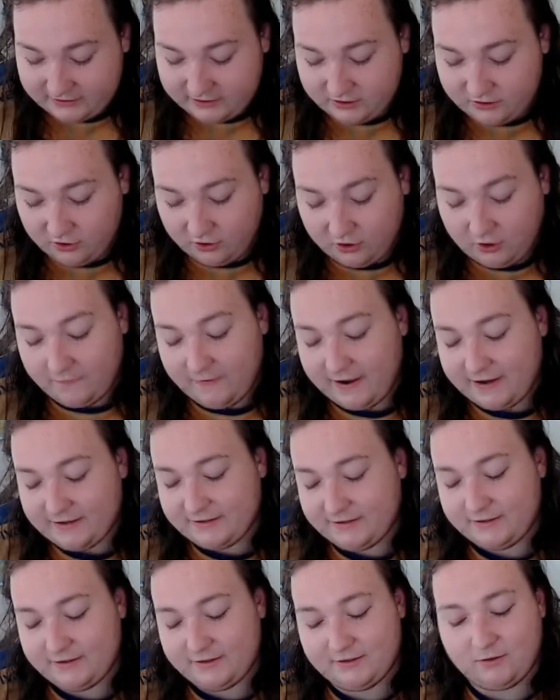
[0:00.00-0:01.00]
Duke of
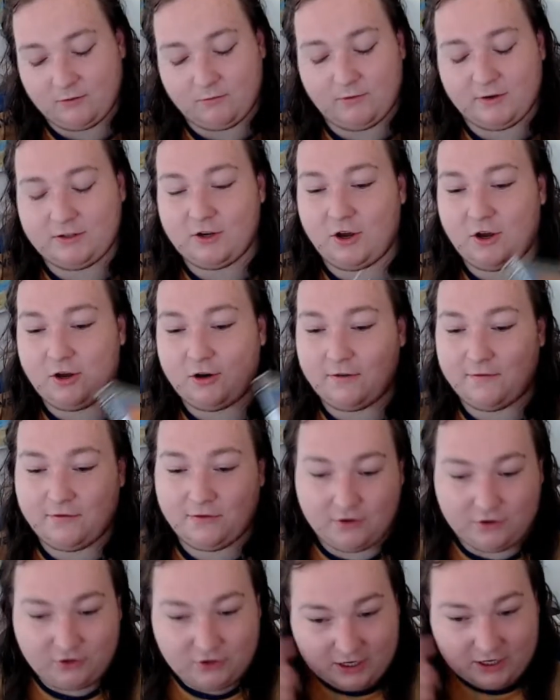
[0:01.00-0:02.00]
Hazzard's Return of the
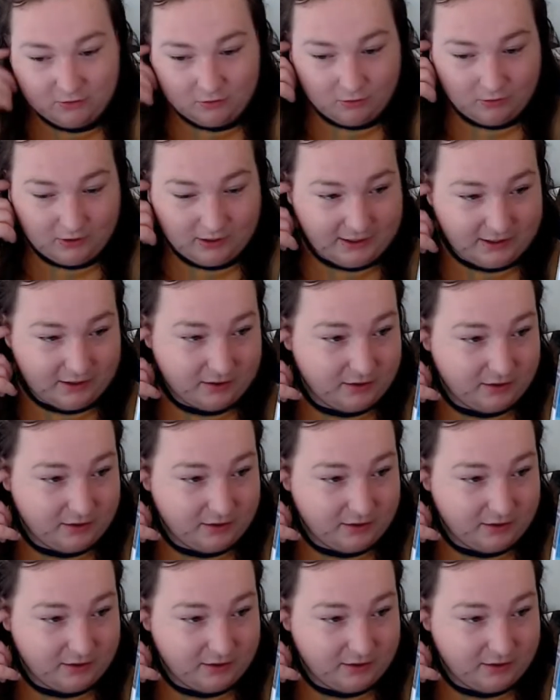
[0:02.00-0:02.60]
General Lee.